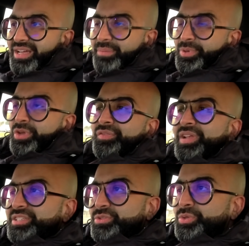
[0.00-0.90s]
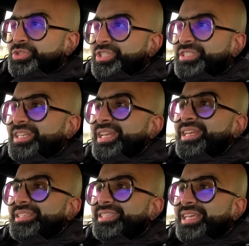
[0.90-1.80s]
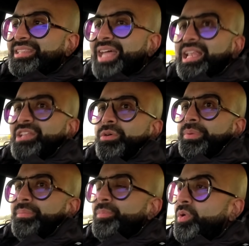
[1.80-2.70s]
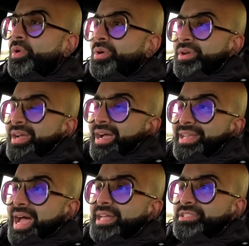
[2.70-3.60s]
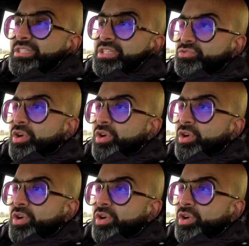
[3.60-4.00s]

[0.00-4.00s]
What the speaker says: a beautiful exhaust just to let it sing that a little bit more and add to the